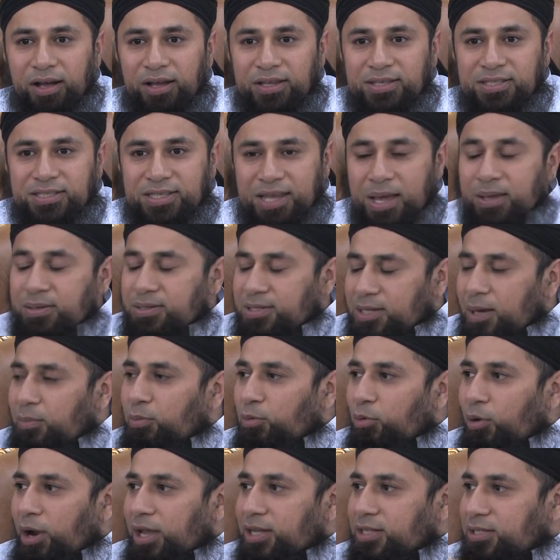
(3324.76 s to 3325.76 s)

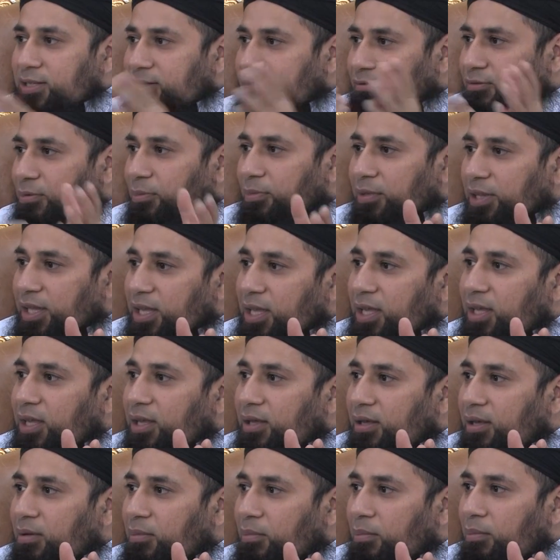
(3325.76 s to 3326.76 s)
separated from
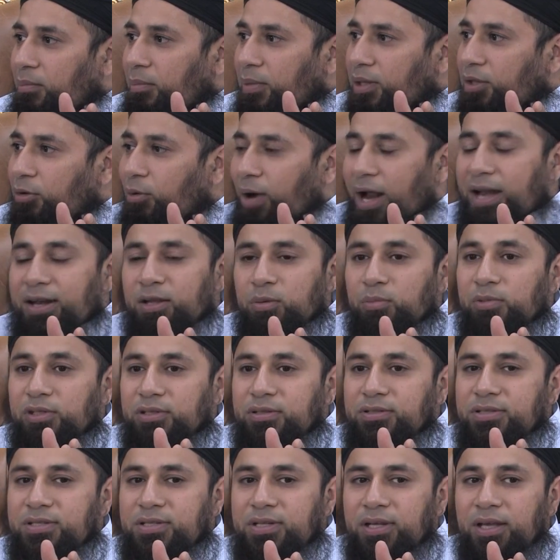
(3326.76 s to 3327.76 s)
the mother
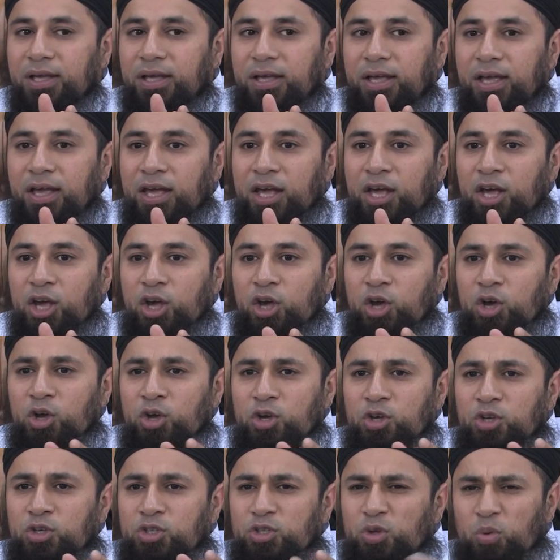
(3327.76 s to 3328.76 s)
animals.
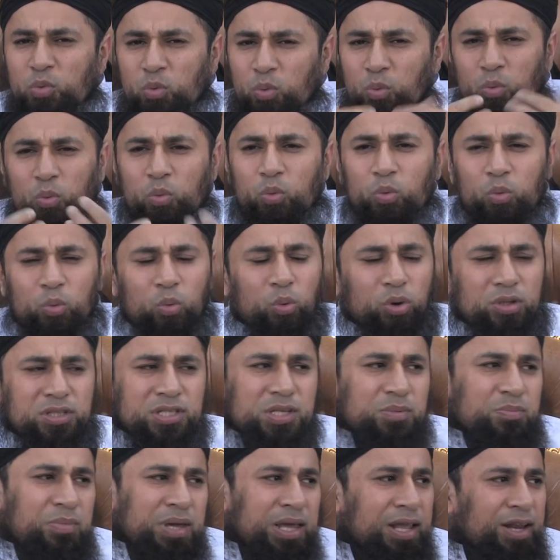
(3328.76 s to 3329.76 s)
So
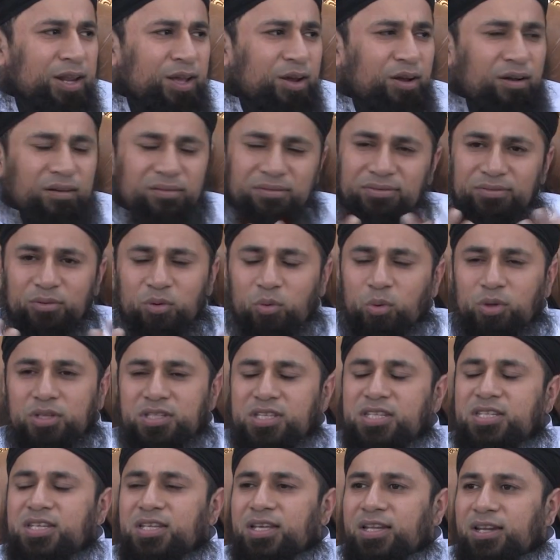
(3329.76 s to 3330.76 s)
what's the meaning of,
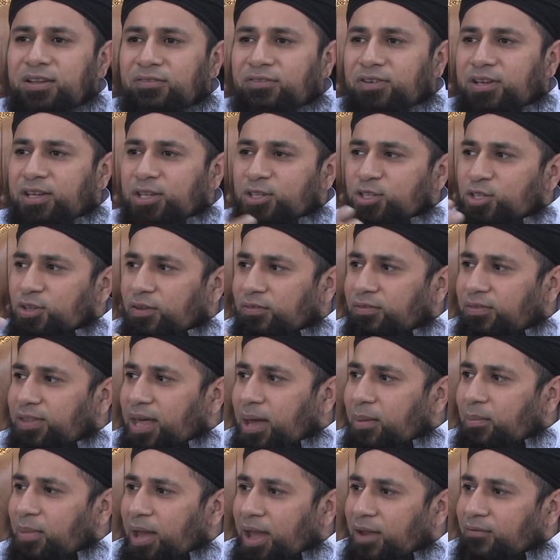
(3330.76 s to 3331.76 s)
what's the significance of
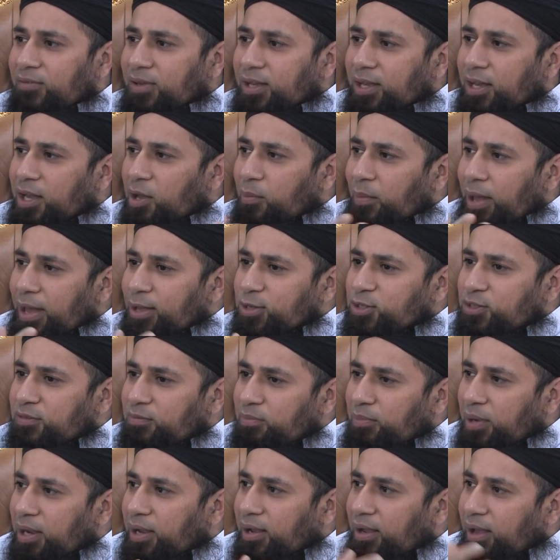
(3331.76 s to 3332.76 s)
them having come out
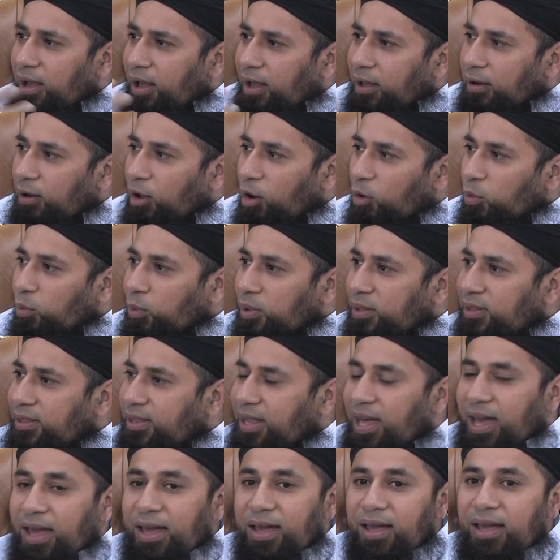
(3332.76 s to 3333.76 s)
of Mecca along with
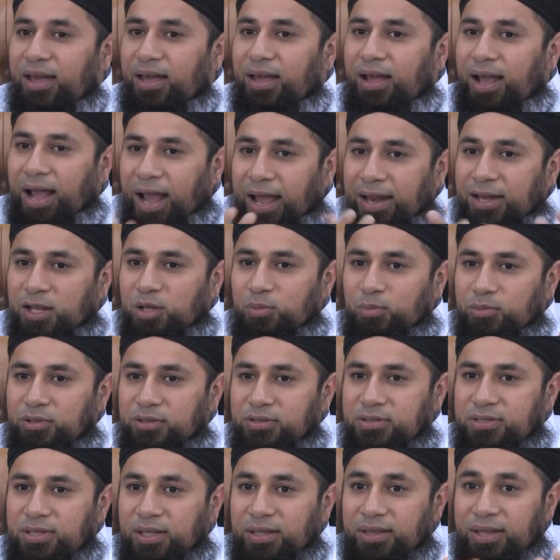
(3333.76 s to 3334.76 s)
their
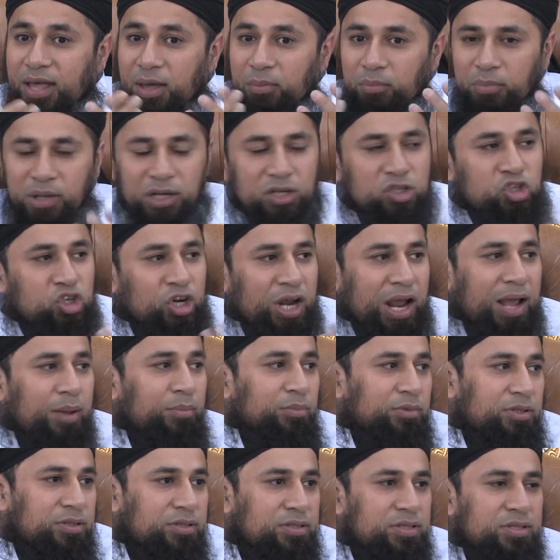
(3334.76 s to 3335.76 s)
animals and their milch
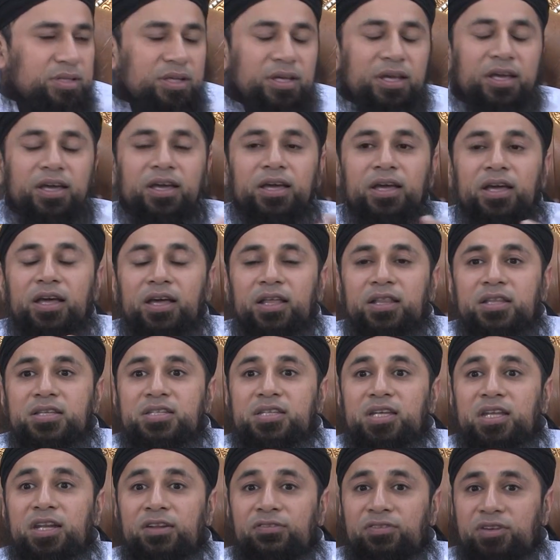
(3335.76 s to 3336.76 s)
camels? The
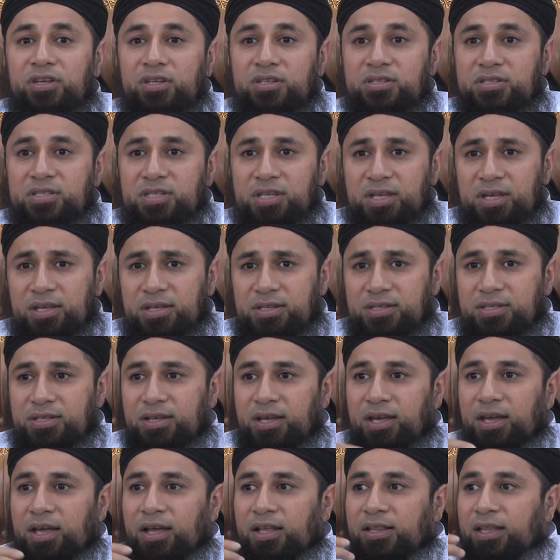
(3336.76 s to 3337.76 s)
significance is
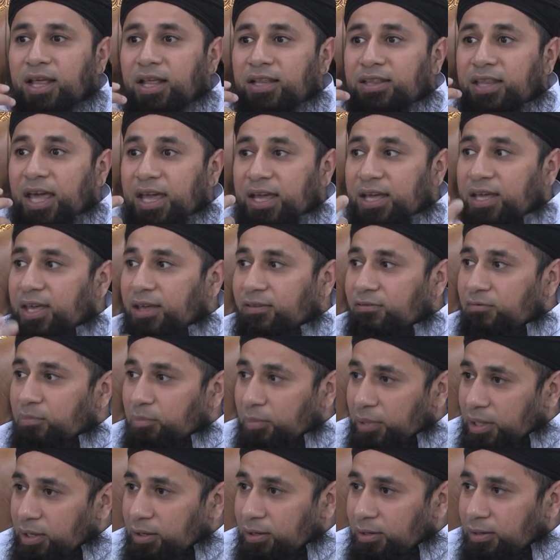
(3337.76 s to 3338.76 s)
that they give
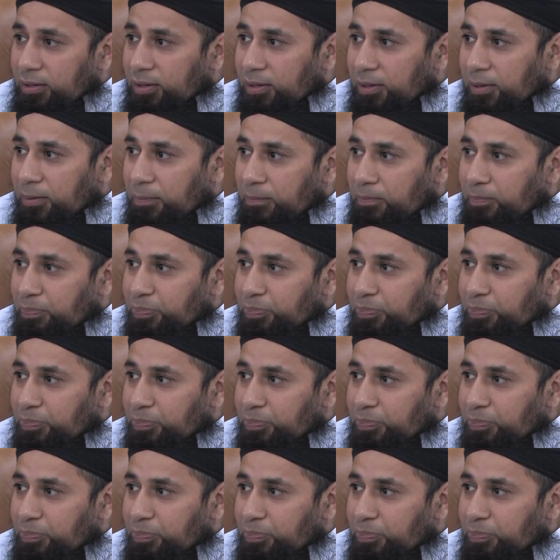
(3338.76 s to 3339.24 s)
milk,